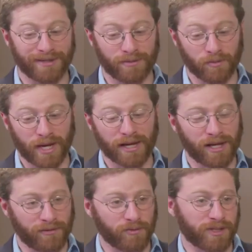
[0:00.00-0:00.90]
we had a
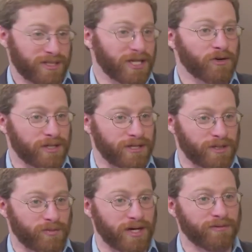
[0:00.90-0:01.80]
lot of
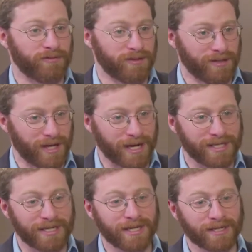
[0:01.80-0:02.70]
syncretism, right, of the
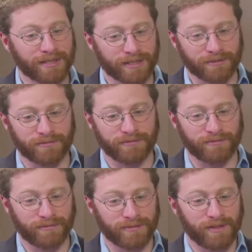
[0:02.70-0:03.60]
ideas of
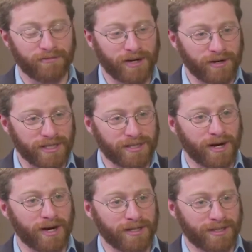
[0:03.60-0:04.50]
the various
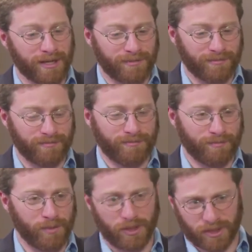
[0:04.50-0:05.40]
gods get
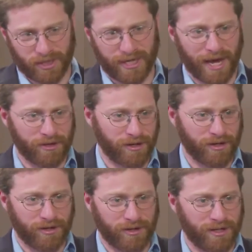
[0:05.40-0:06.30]
mushed
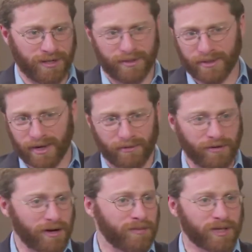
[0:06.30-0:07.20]
together, and they're
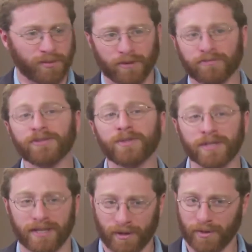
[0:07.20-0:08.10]
very much more
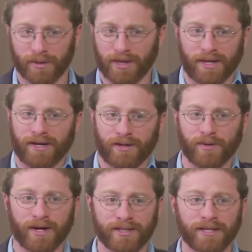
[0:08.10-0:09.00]
fluid than we would think otherwise.